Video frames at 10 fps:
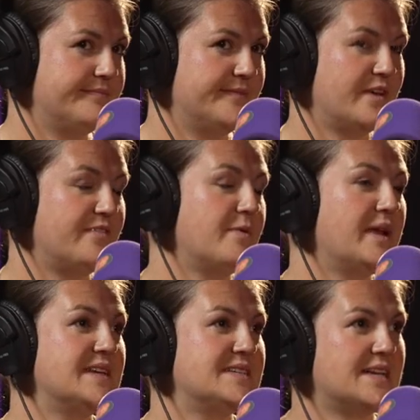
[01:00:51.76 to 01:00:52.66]
So if you
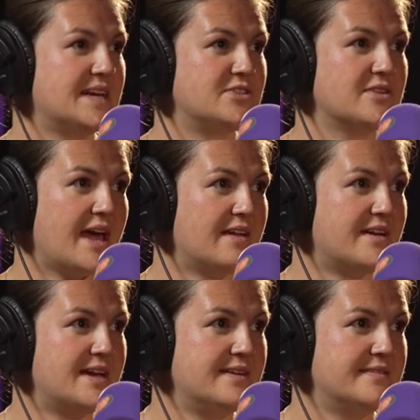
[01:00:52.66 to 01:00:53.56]
went into the National
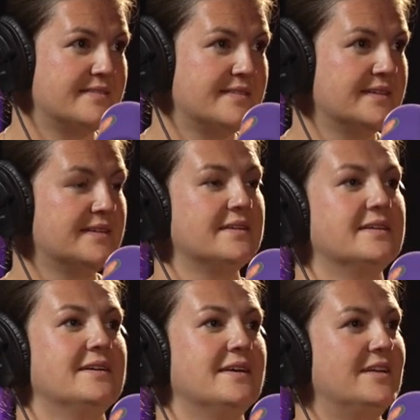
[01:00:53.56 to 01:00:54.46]
Gallery,
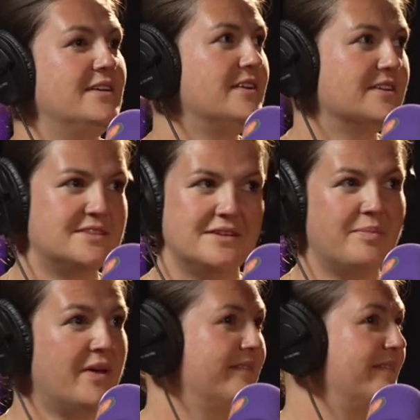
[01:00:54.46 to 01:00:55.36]
and you looked
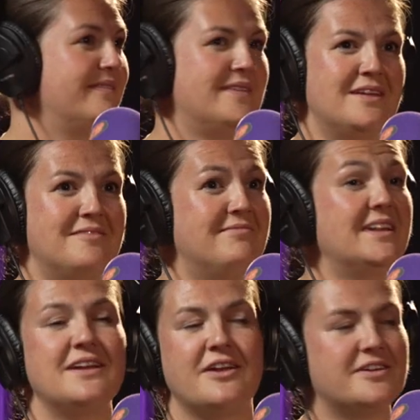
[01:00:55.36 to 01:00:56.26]
upon the
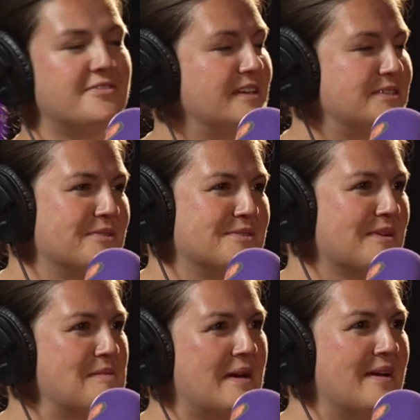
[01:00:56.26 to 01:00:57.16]
Leonardo da Vinci we were
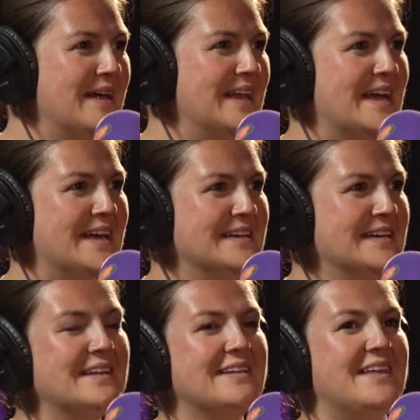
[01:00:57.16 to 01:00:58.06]
talking about earlier,
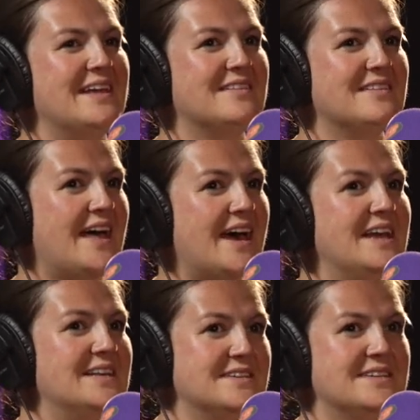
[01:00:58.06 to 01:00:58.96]
then that
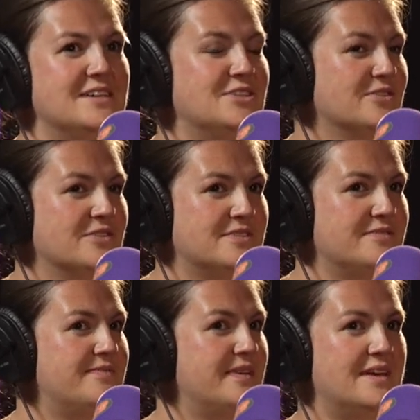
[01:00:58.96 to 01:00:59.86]
isn't insured
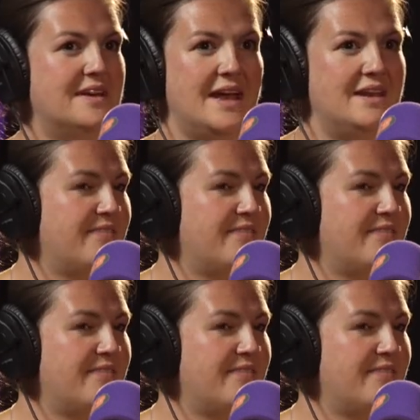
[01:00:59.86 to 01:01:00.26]
for any